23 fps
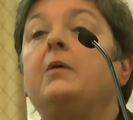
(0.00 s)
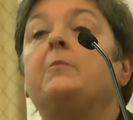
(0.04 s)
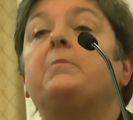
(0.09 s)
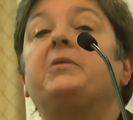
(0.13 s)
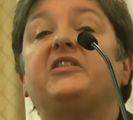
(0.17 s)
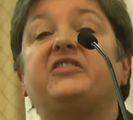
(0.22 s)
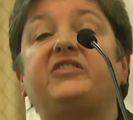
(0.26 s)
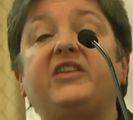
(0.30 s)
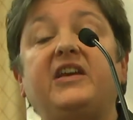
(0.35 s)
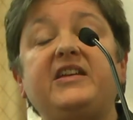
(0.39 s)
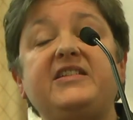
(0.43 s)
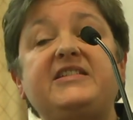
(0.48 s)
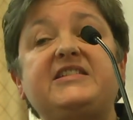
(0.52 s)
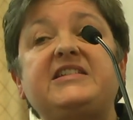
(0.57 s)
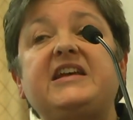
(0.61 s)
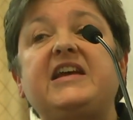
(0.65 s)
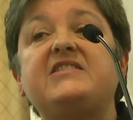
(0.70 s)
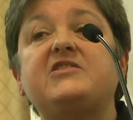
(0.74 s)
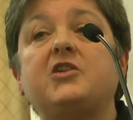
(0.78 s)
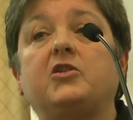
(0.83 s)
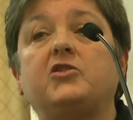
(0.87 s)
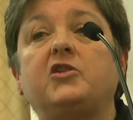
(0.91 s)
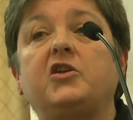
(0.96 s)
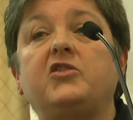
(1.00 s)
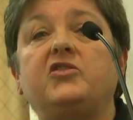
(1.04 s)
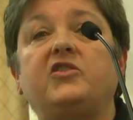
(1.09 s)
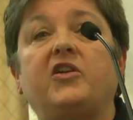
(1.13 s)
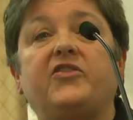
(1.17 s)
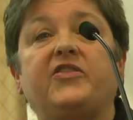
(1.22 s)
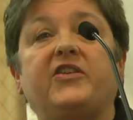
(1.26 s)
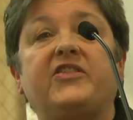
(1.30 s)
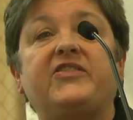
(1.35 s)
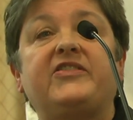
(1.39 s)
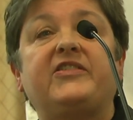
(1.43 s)
But this is on
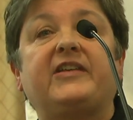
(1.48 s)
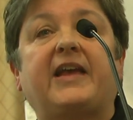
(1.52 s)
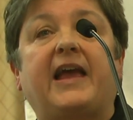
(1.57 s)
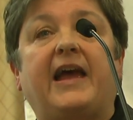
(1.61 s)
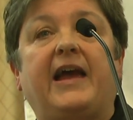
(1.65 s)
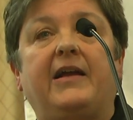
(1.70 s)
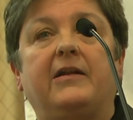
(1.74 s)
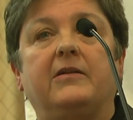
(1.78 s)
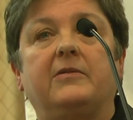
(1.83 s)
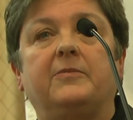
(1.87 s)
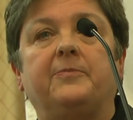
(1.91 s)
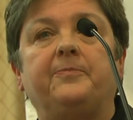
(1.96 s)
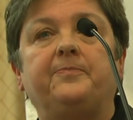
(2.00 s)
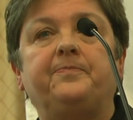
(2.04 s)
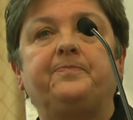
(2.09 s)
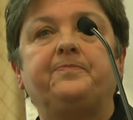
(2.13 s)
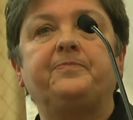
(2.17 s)
another scale.